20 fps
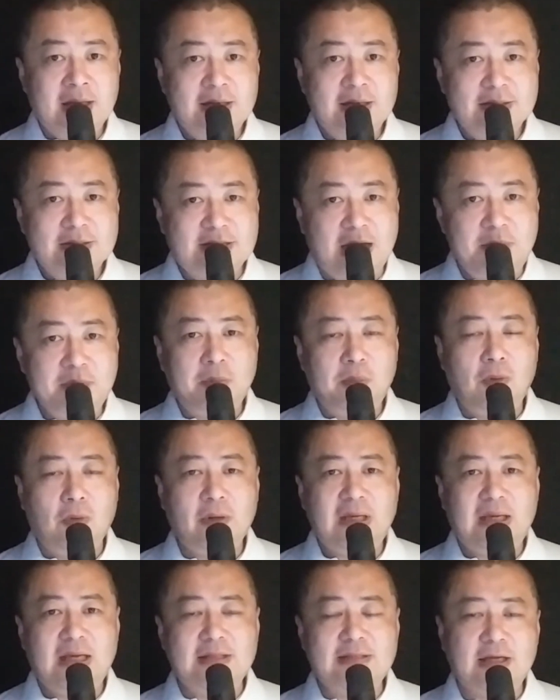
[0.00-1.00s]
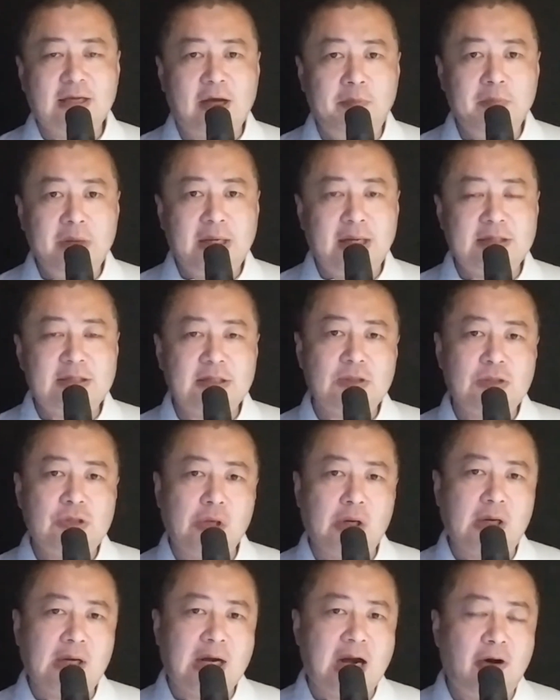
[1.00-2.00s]
Some employees are committed to
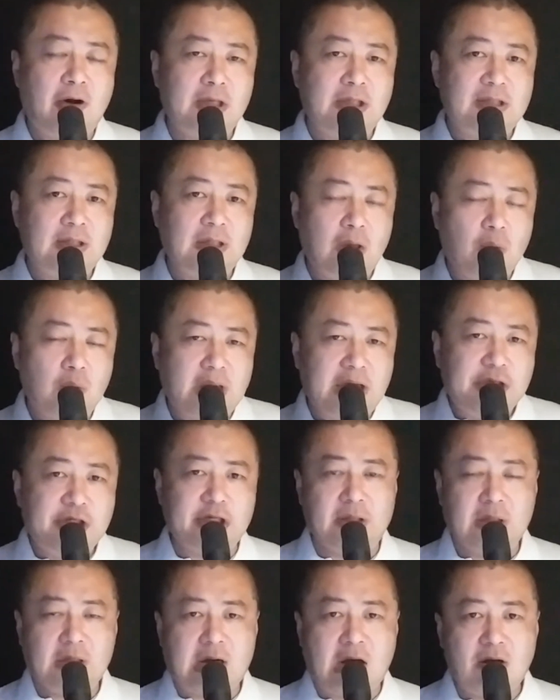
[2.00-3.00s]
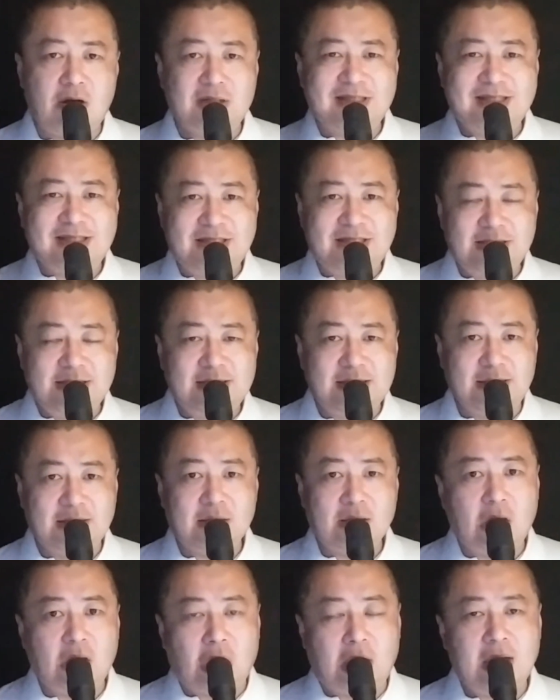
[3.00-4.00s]
their current location, current city.
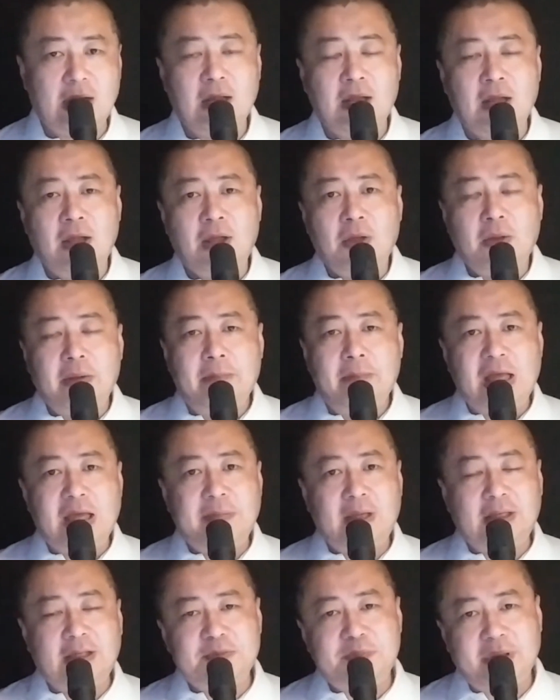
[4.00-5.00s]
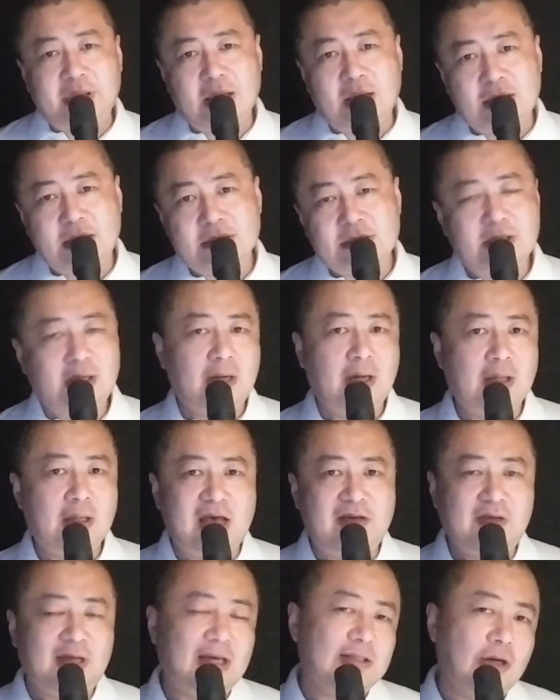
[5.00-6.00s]
All right. Maybe it's because they
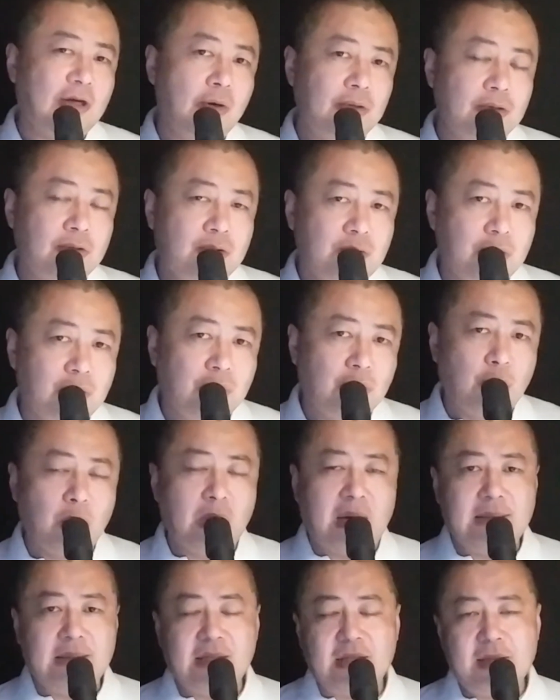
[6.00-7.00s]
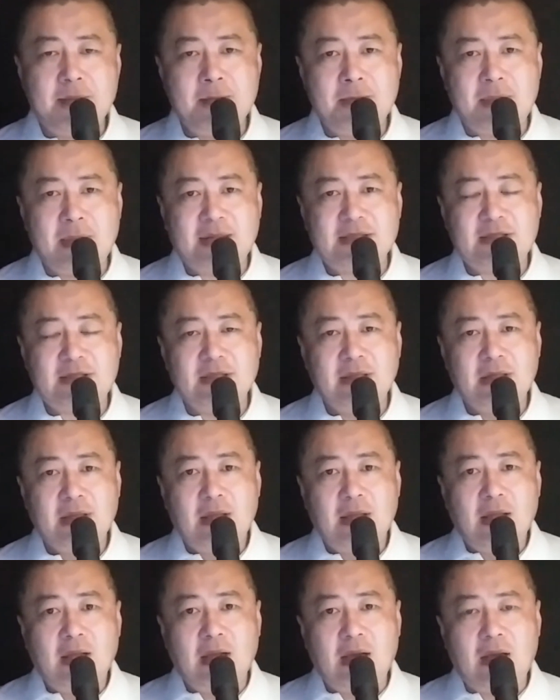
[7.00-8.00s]
have kids going to school and then they must
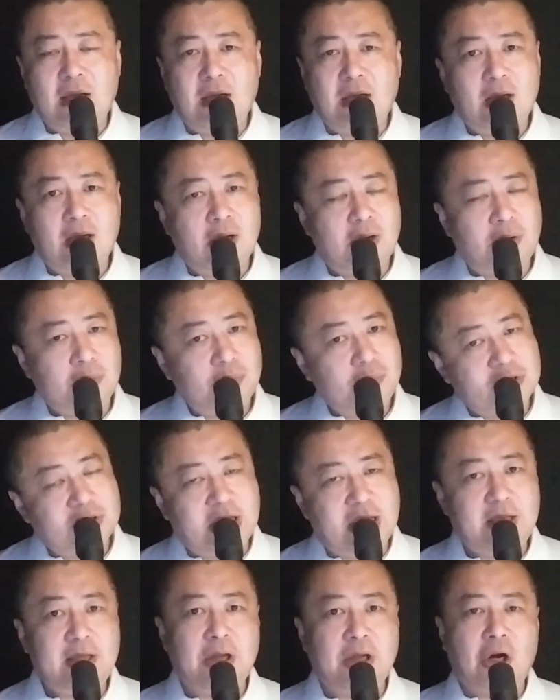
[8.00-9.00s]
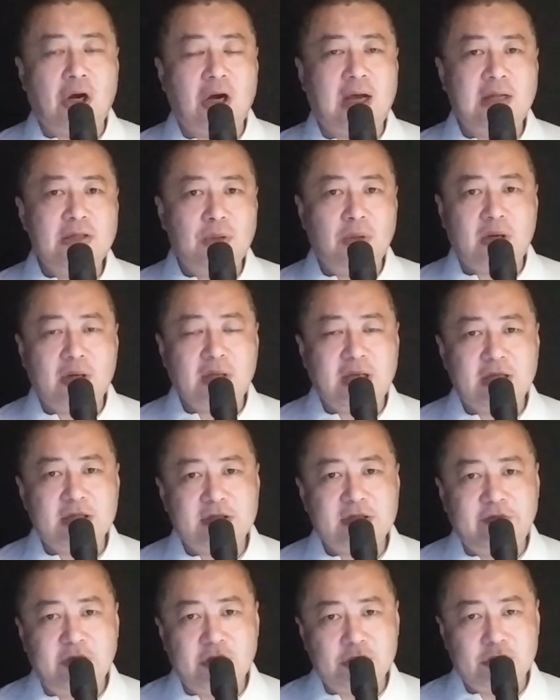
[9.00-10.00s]
stay here until their kids
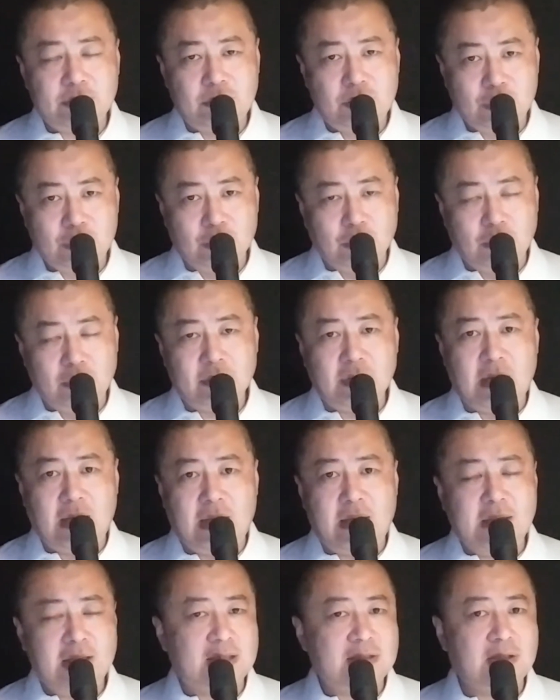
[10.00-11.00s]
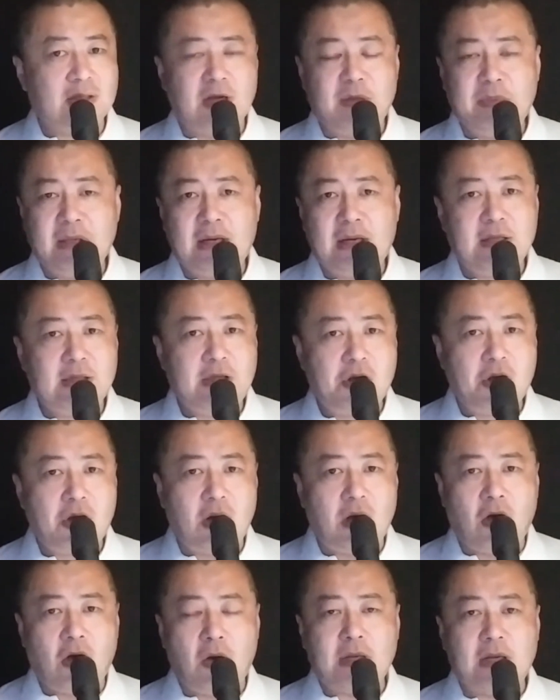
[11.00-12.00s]
finish school. And that's going to be another
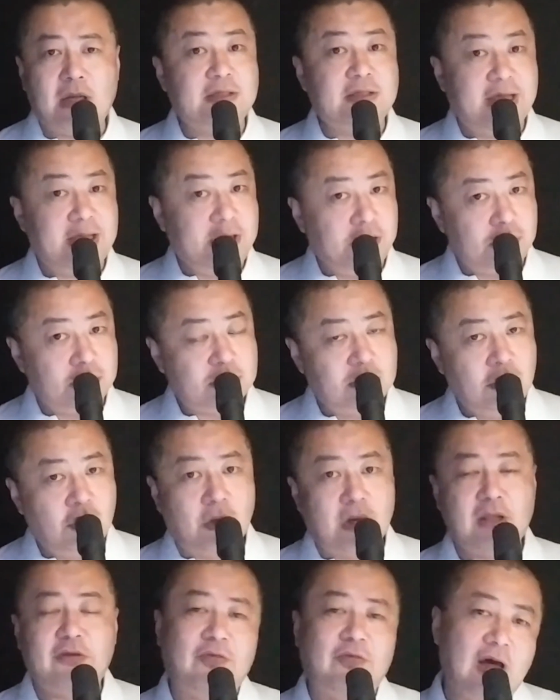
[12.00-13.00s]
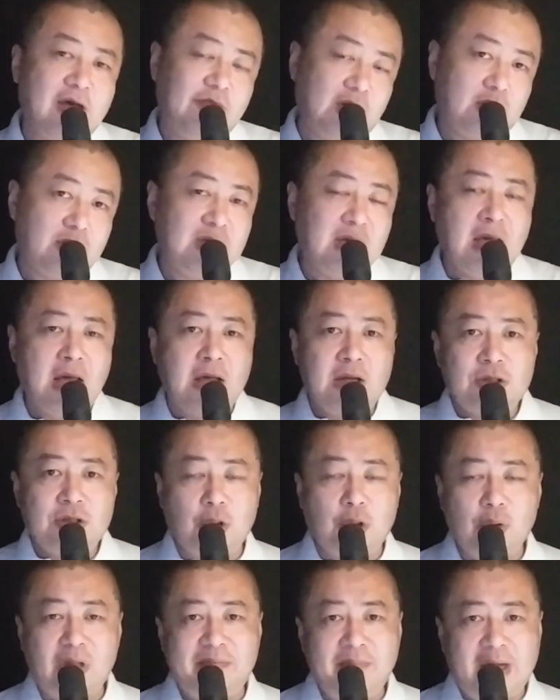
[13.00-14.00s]
year or another 10 years or another 5 years.
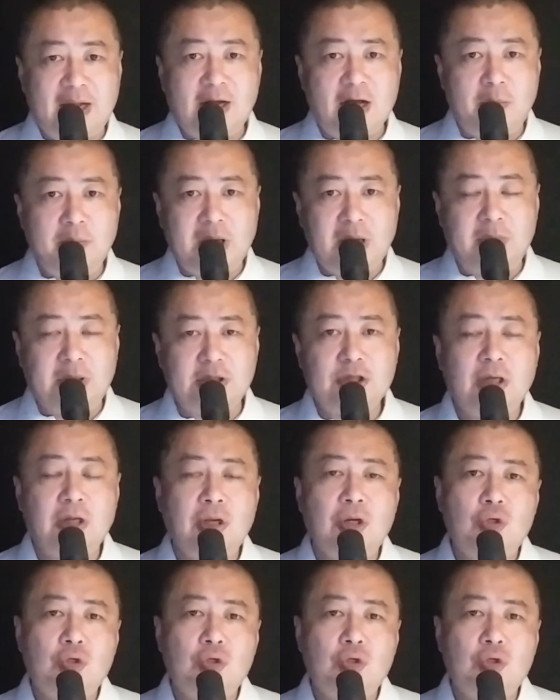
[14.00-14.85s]
So they made a commitment.